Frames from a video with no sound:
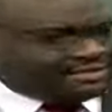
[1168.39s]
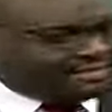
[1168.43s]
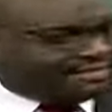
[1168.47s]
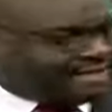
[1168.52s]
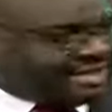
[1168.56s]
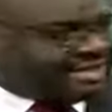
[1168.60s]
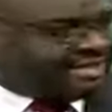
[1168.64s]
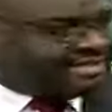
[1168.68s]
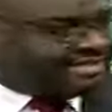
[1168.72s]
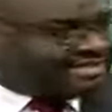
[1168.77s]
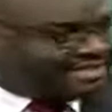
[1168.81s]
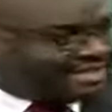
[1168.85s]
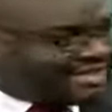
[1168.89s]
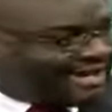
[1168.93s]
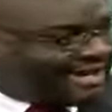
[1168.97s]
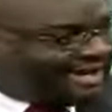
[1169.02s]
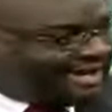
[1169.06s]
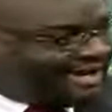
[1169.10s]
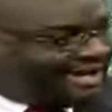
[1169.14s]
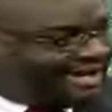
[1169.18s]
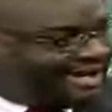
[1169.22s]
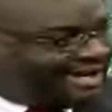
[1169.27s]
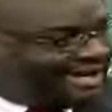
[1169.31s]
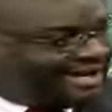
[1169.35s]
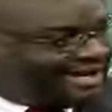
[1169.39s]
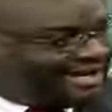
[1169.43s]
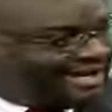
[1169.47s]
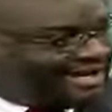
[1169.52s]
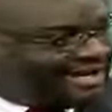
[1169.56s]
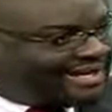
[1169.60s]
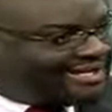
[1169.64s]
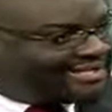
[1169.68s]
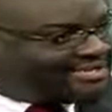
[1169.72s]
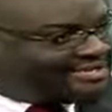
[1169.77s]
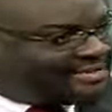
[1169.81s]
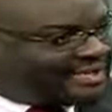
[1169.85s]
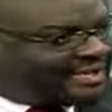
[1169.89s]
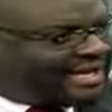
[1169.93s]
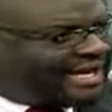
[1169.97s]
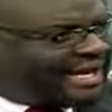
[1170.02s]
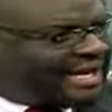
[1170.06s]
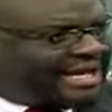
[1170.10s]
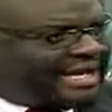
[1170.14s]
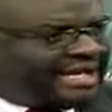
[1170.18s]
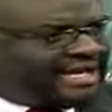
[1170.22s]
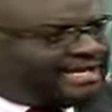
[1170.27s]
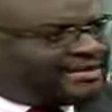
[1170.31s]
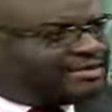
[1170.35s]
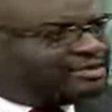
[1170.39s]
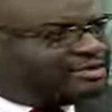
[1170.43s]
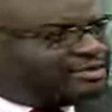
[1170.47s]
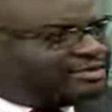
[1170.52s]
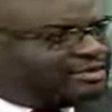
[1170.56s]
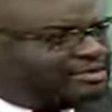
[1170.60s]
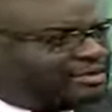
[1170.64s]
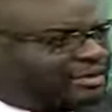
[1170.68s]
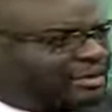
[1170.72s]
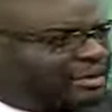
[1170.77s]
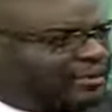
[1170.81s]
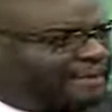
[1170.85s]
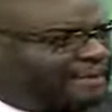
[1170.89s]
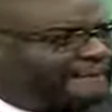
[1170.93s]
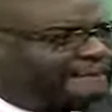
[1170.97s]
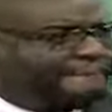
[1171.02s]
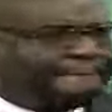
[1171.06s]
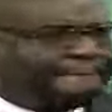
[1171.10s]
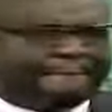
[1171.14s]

Miles here last week, is to know